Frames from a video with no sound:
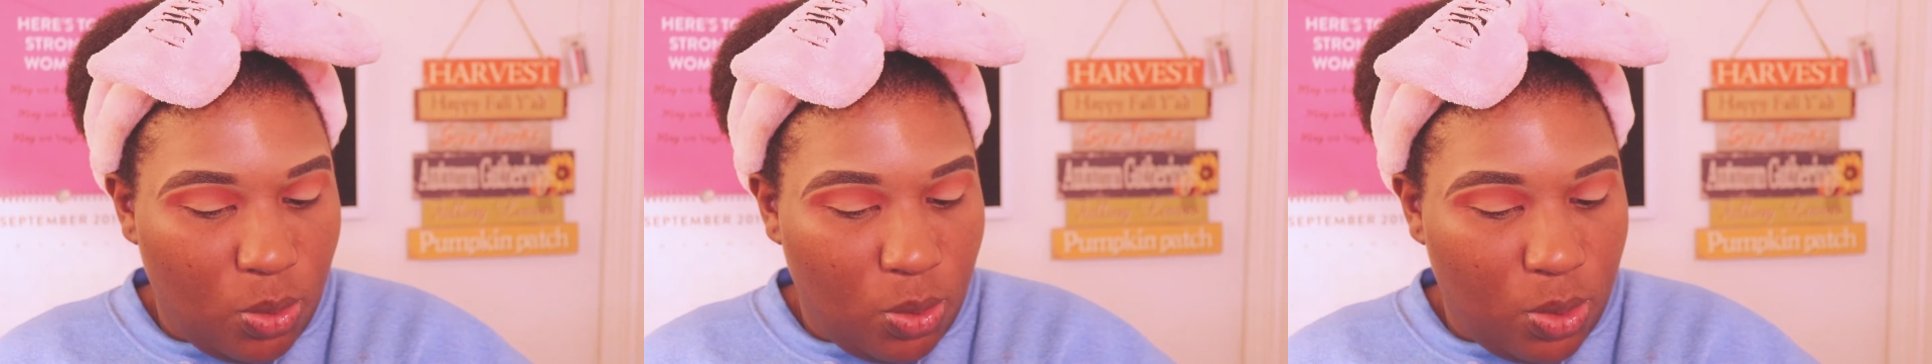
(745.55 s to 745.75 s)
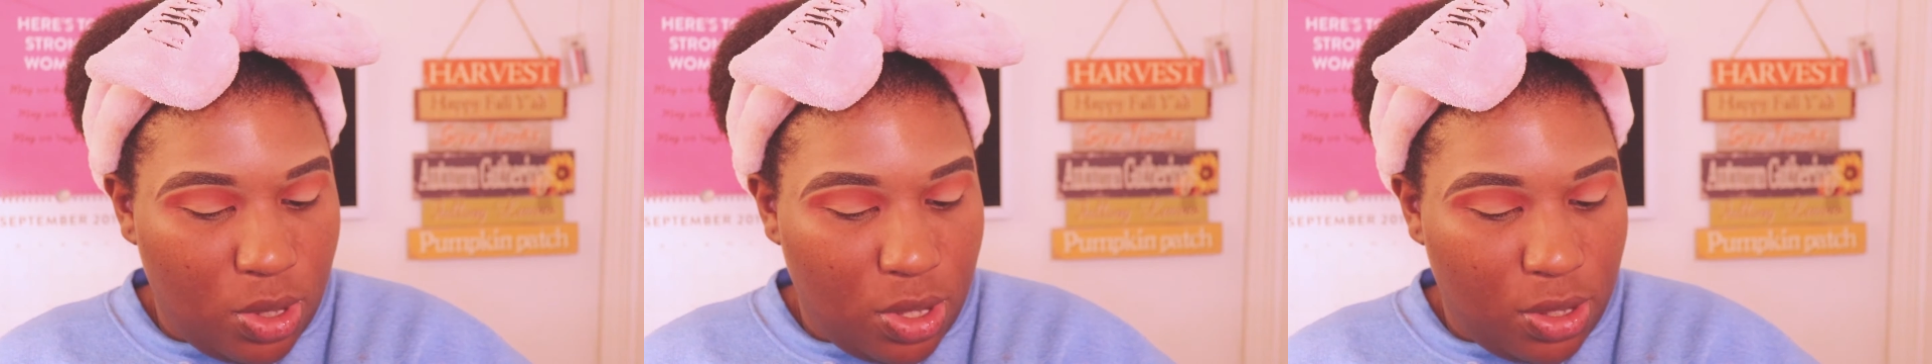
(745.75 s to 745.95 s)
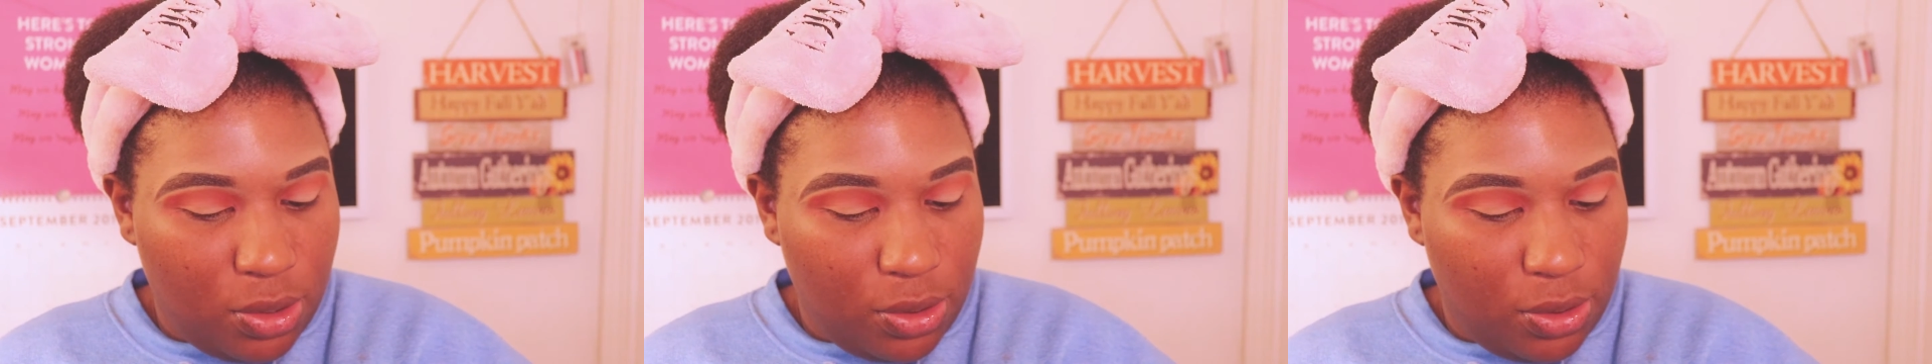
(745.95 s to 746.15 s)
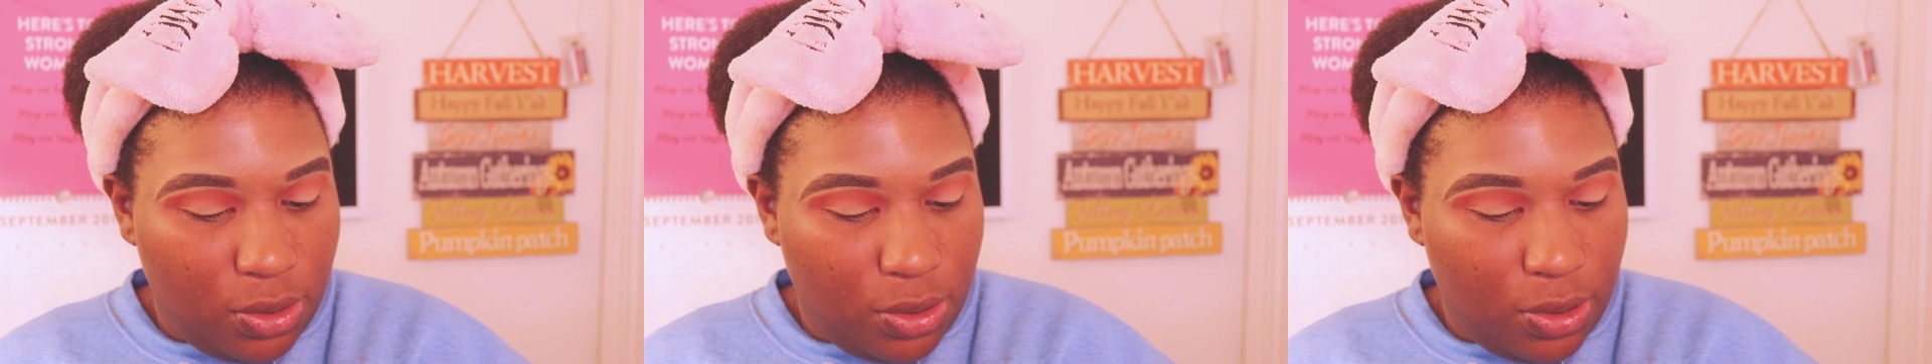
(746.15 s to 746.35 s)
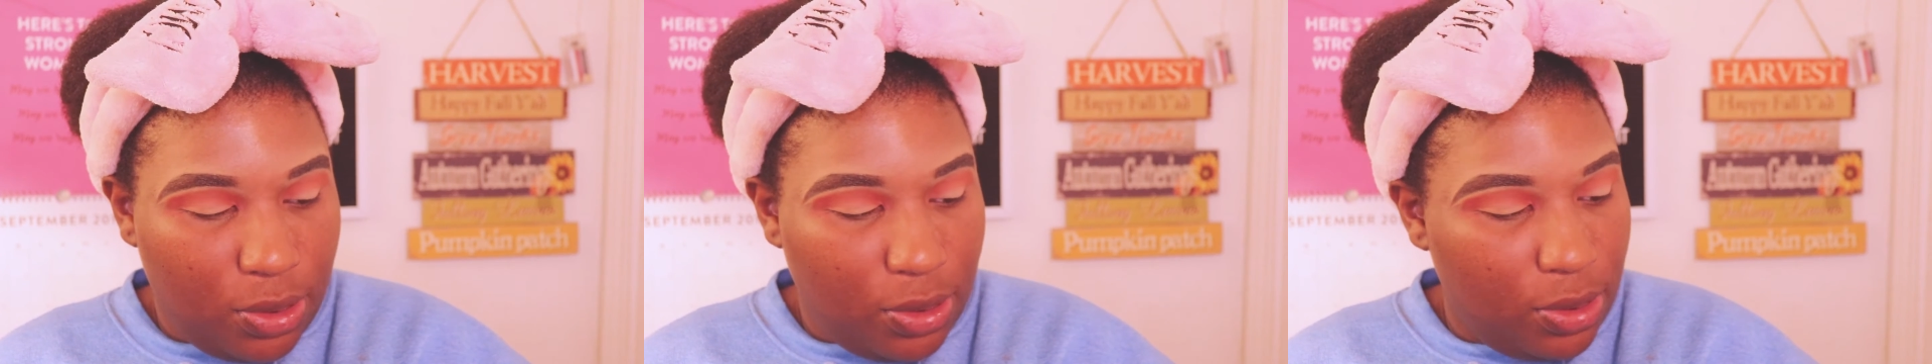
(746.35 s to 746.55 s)

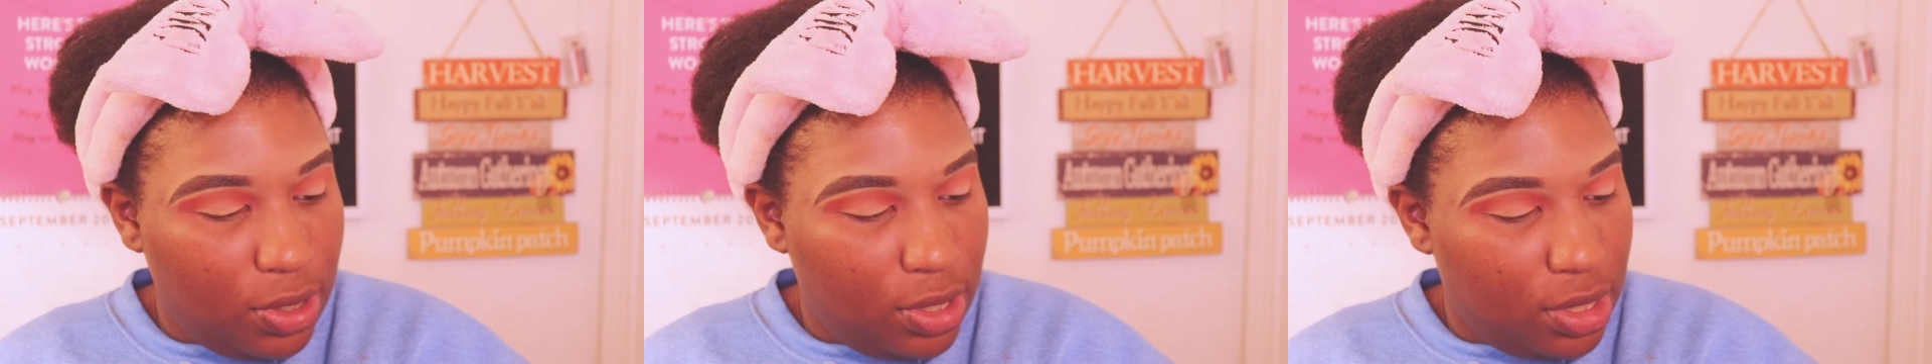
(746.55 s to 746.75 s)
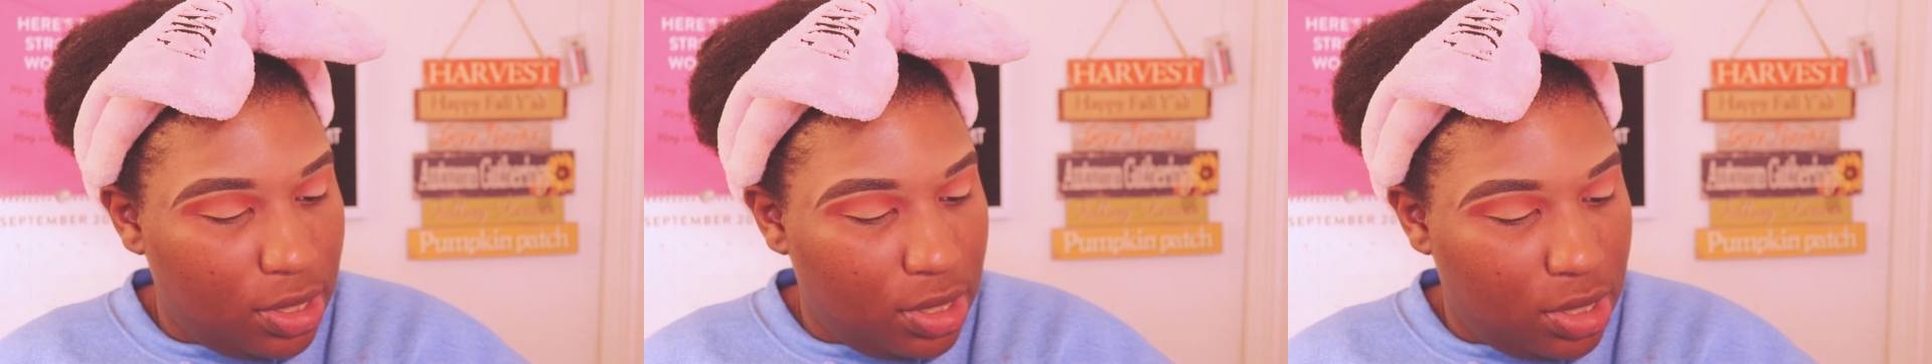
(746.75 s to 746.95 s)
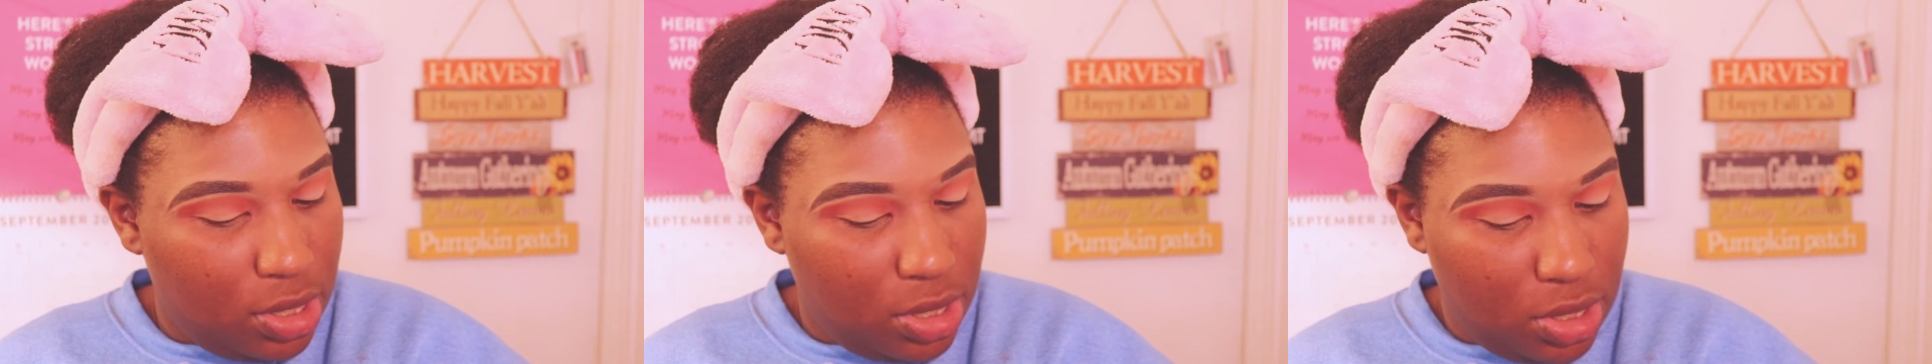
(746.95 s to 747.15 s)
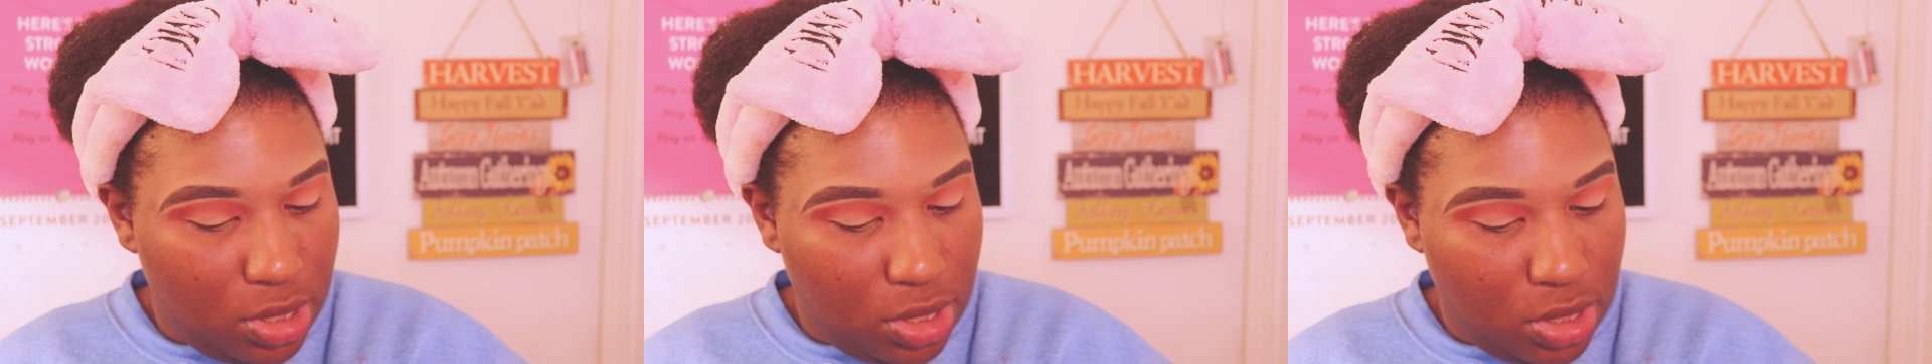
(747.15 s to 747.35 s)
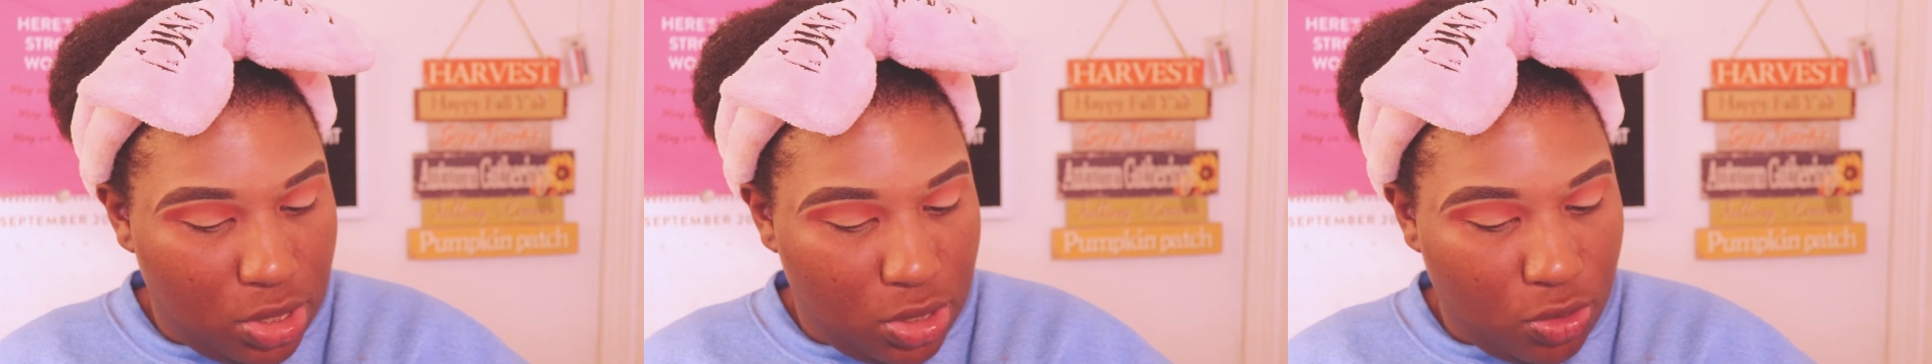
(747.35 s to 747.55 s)
with
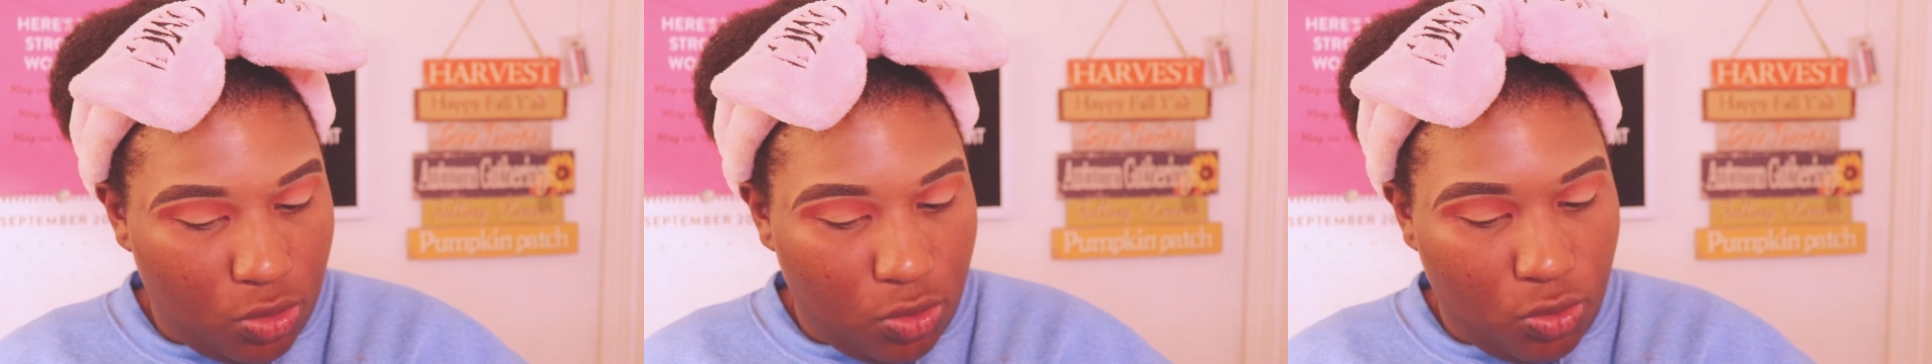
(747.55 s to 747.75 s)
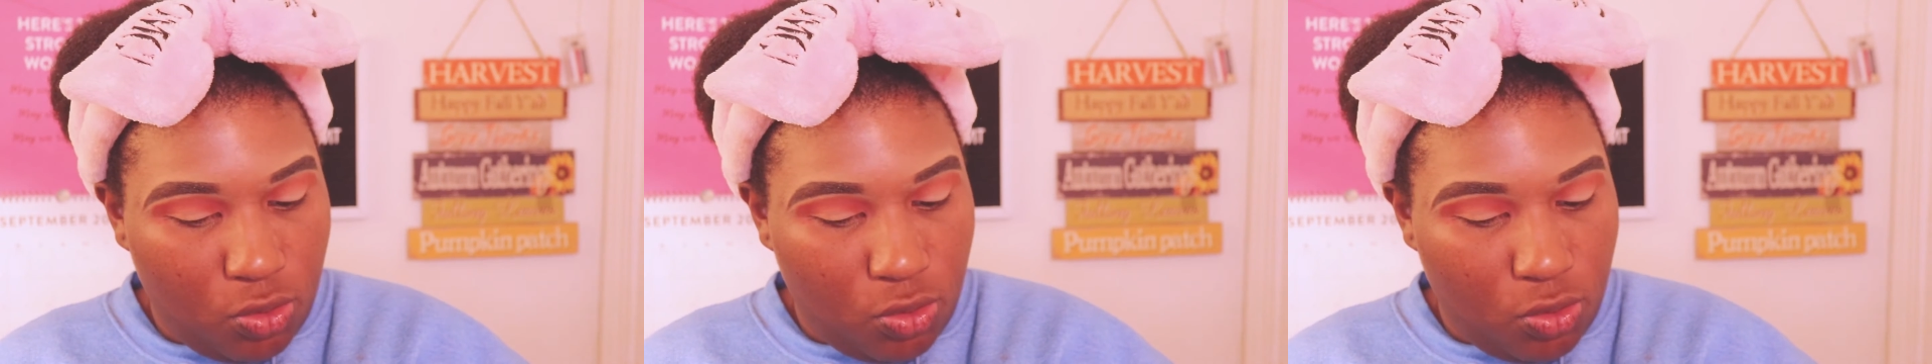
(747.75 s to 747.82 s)
this